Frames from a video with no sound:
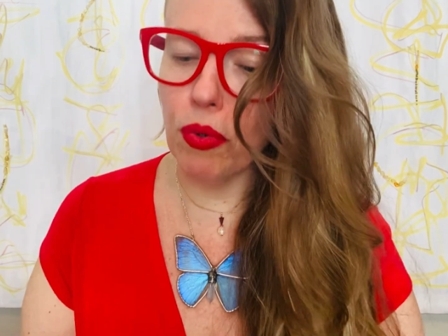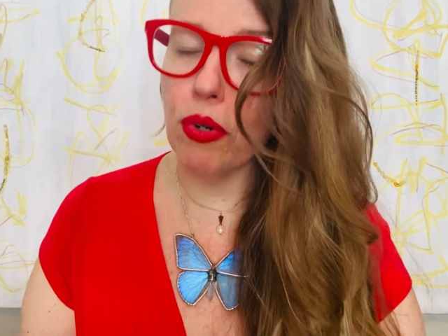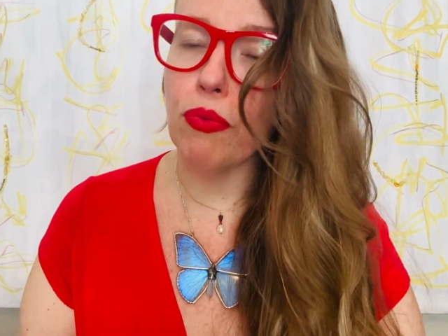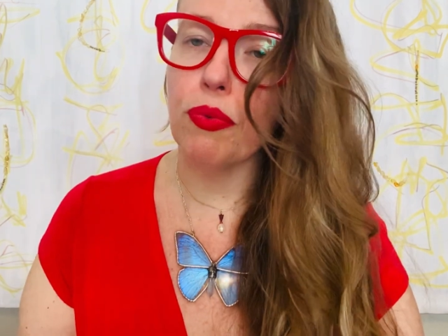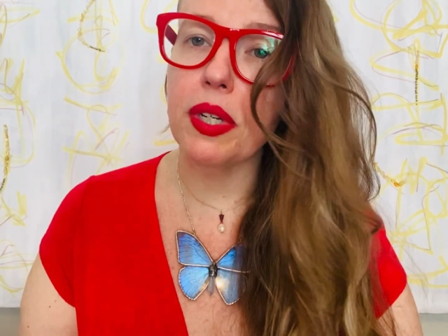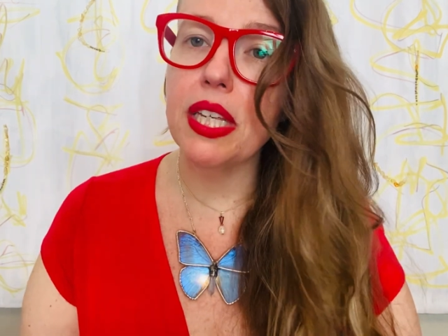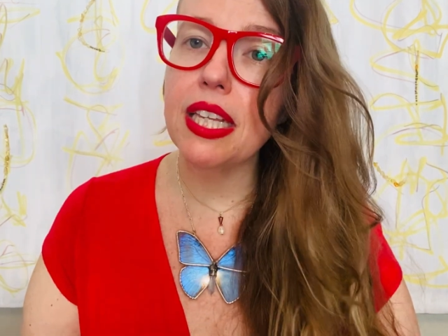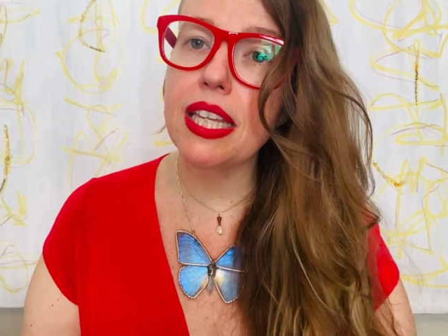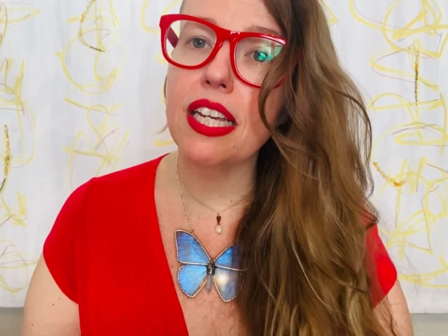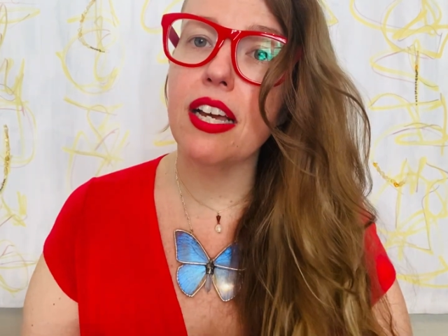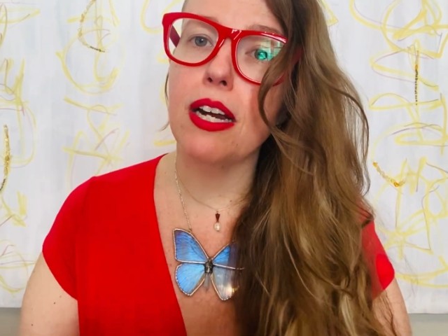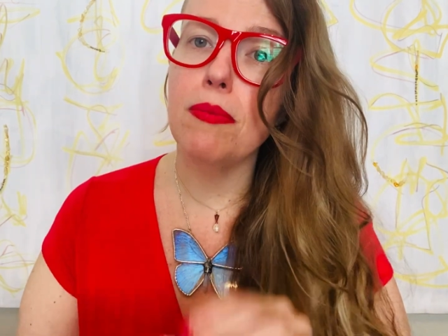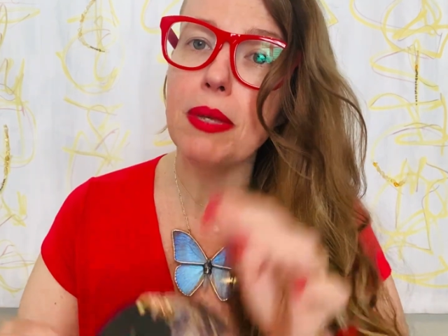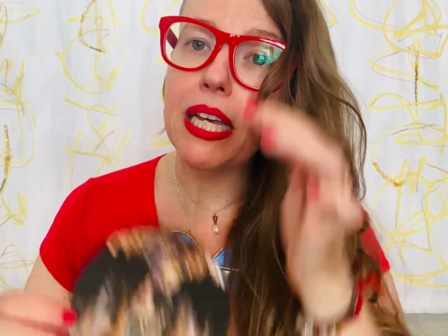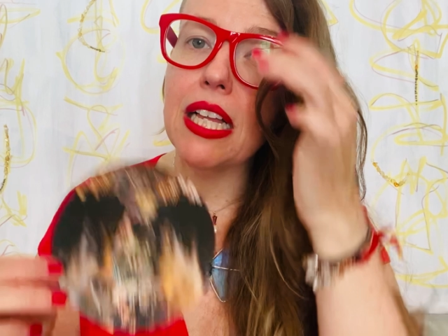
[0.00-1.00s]
We're really
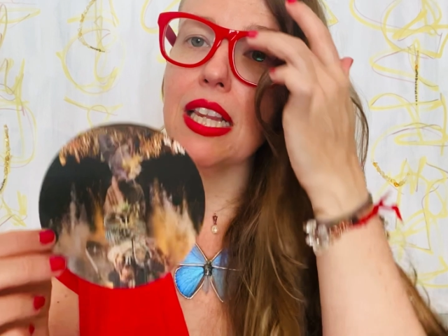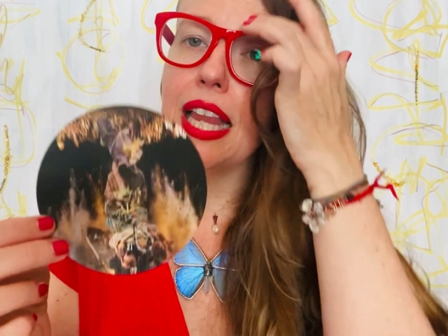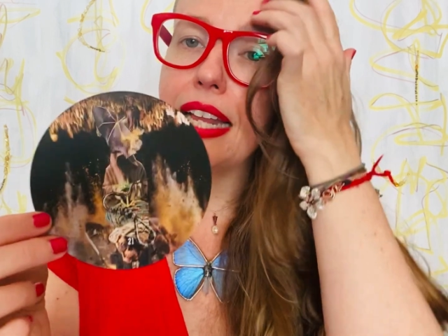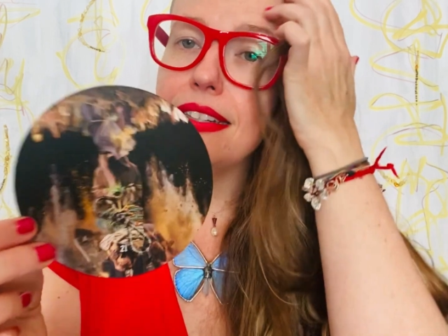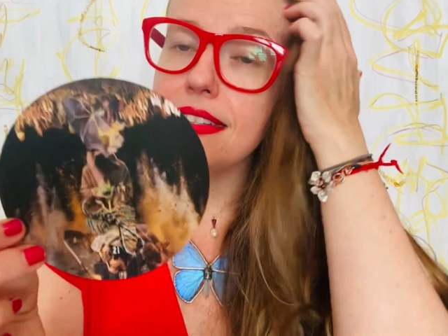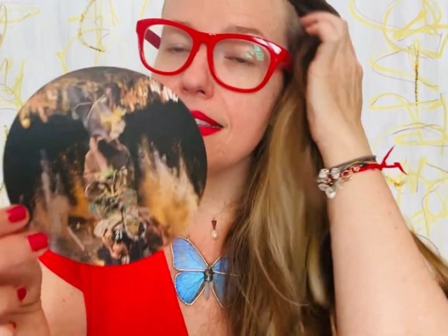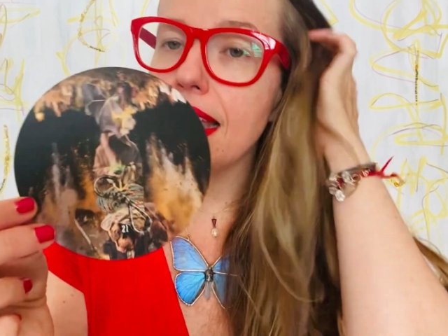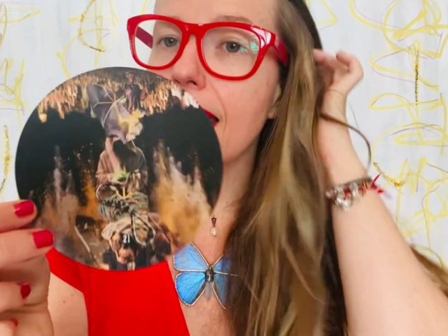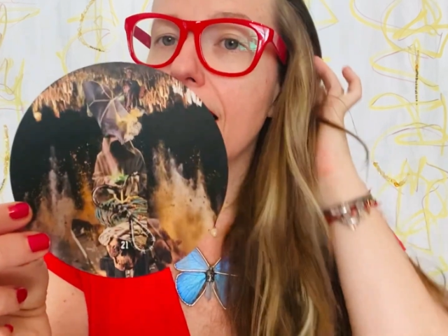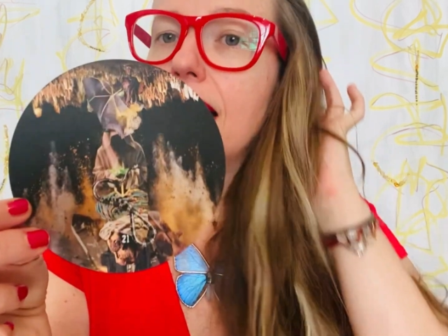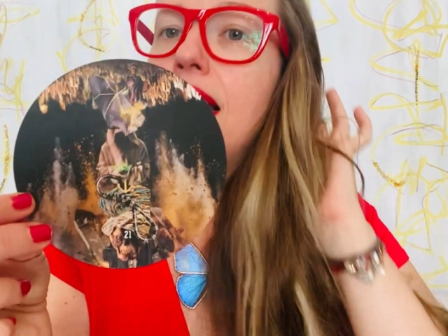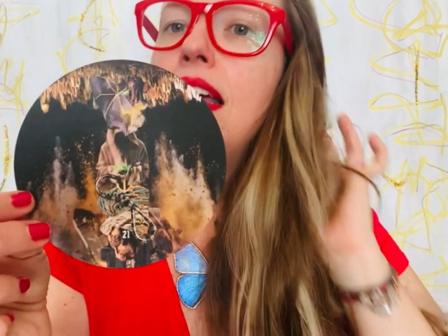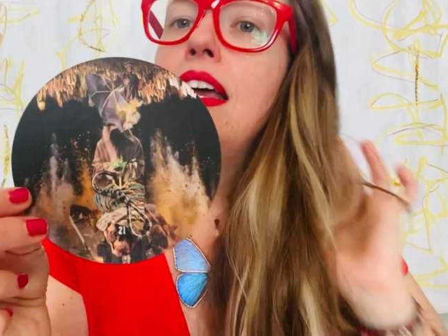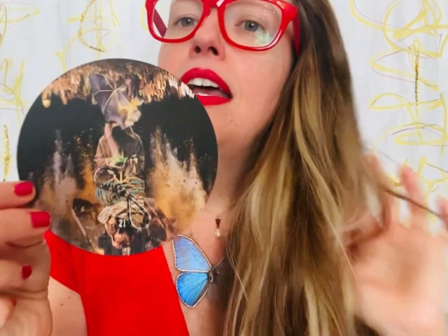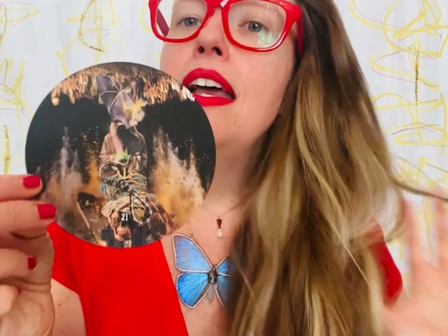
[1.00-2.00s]
going to be
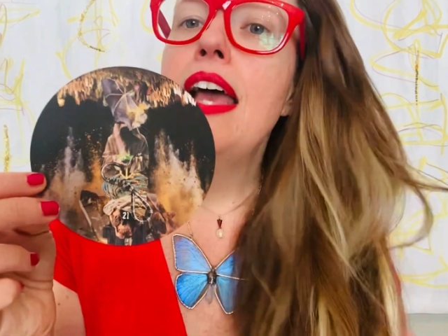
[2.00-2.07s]
cleansing